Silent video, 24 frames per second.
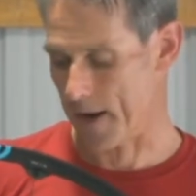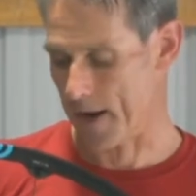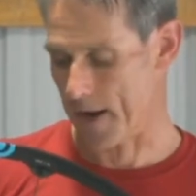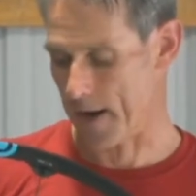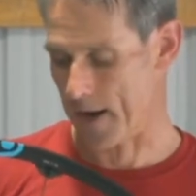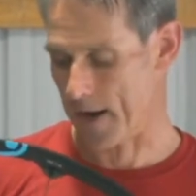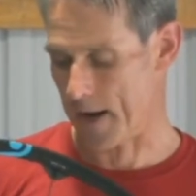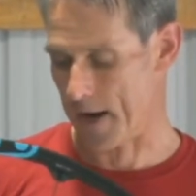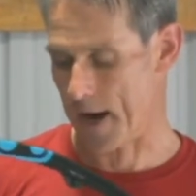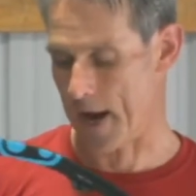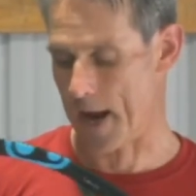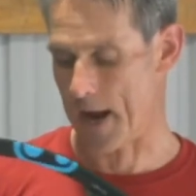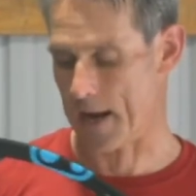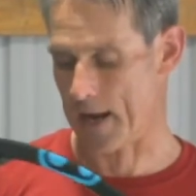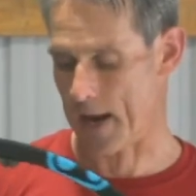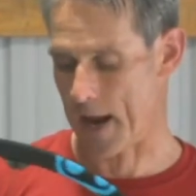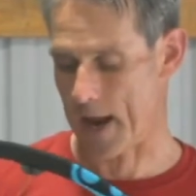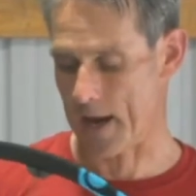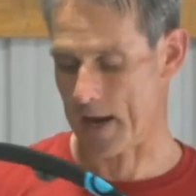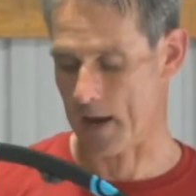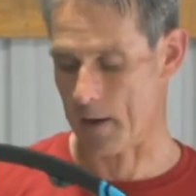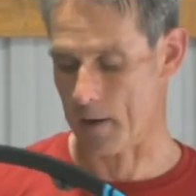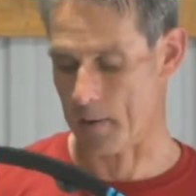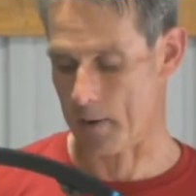And
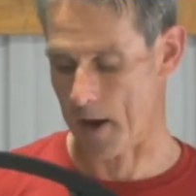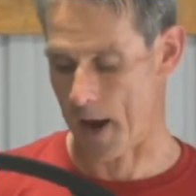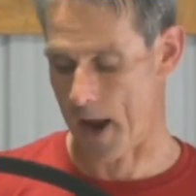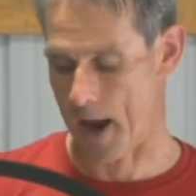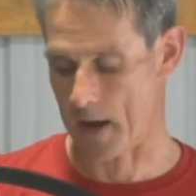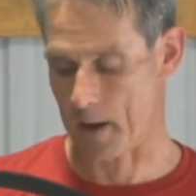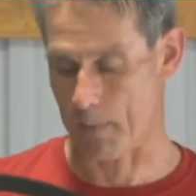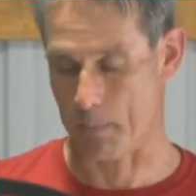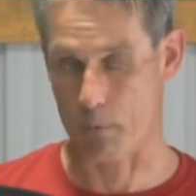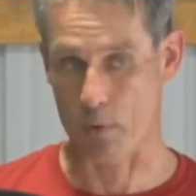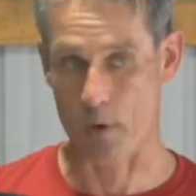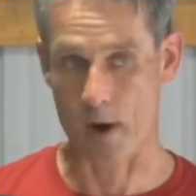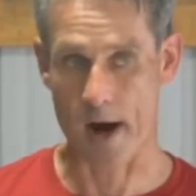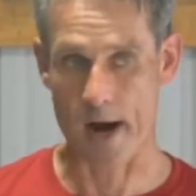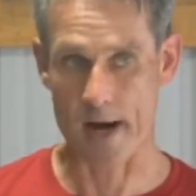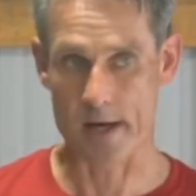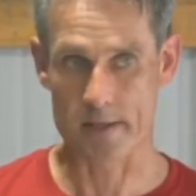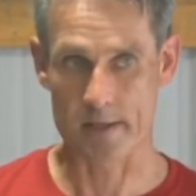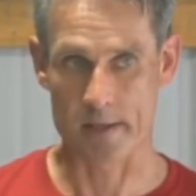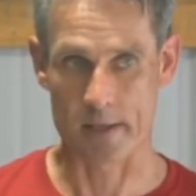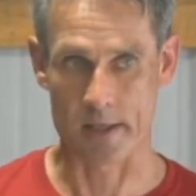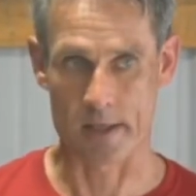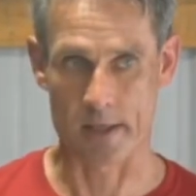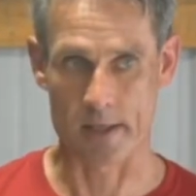at a
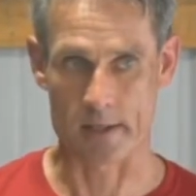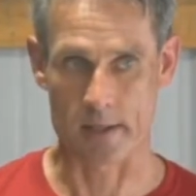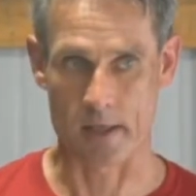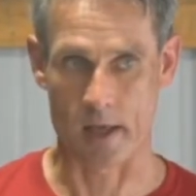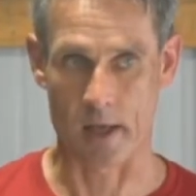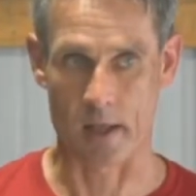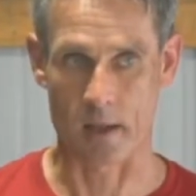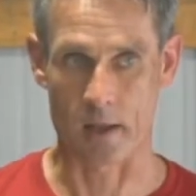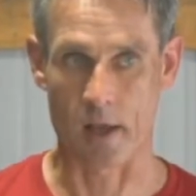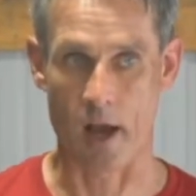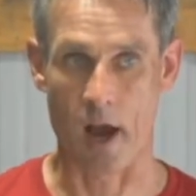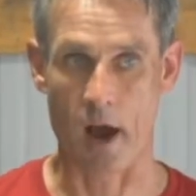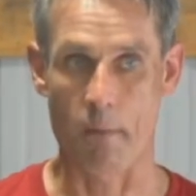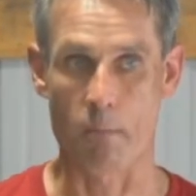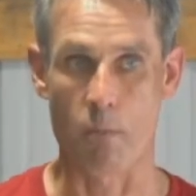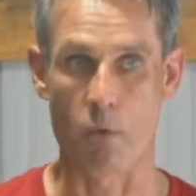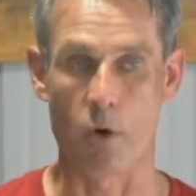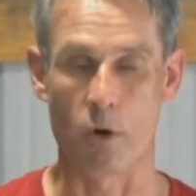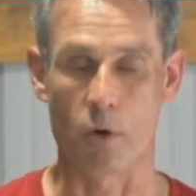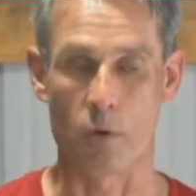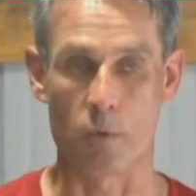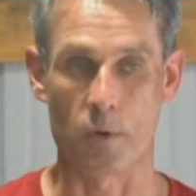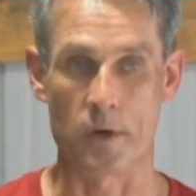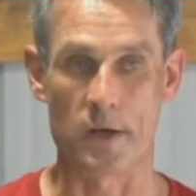price that is a lot
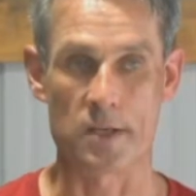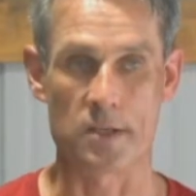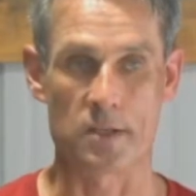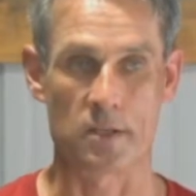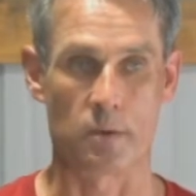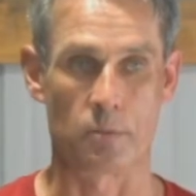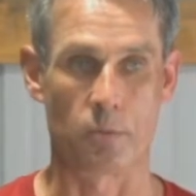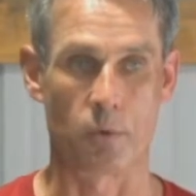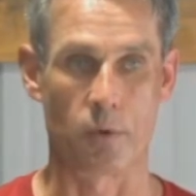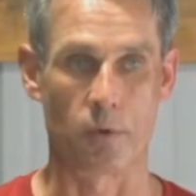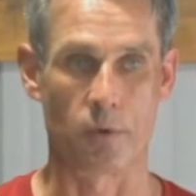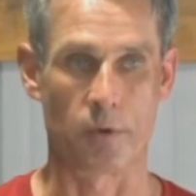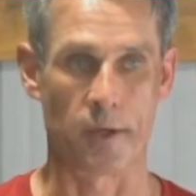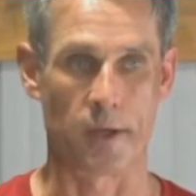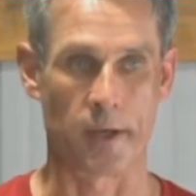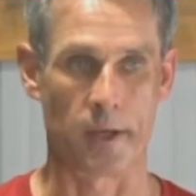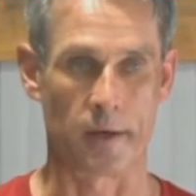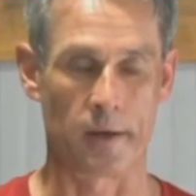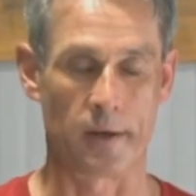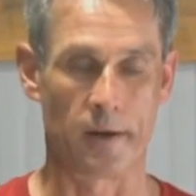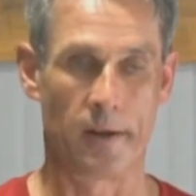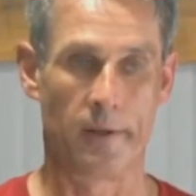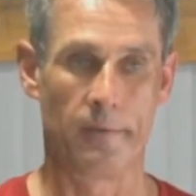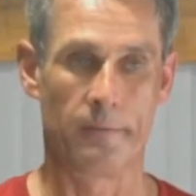more reasonable
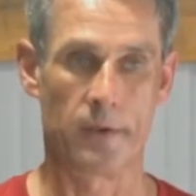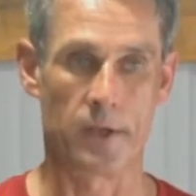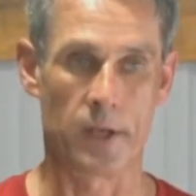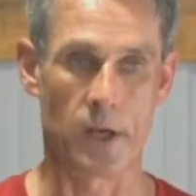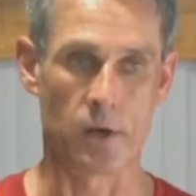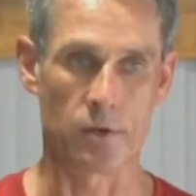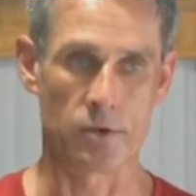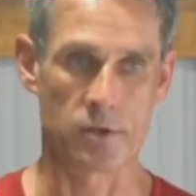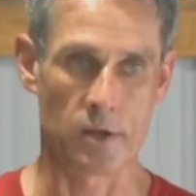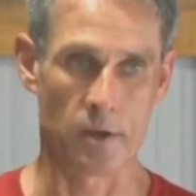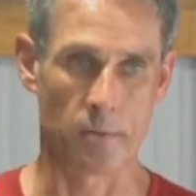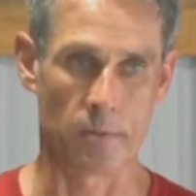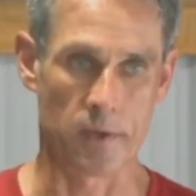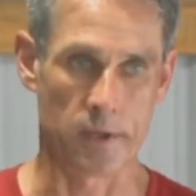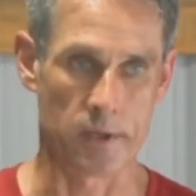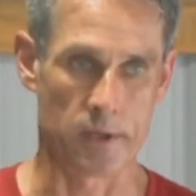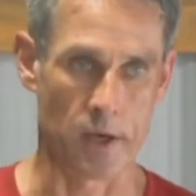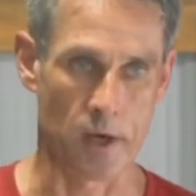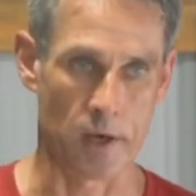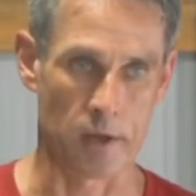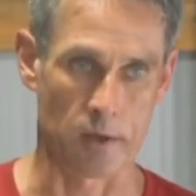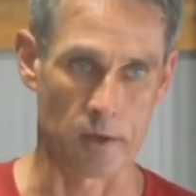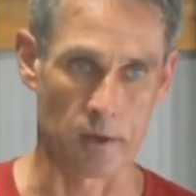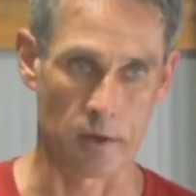than, you know, some of
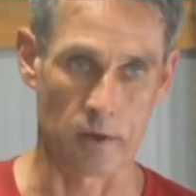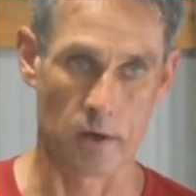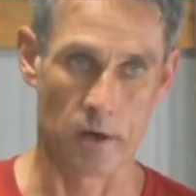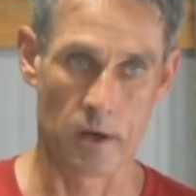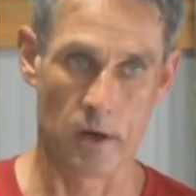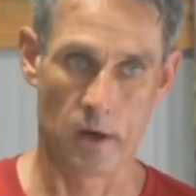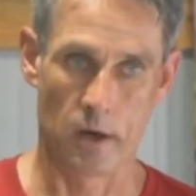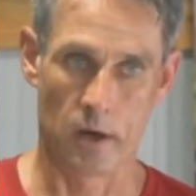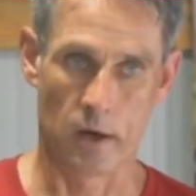the other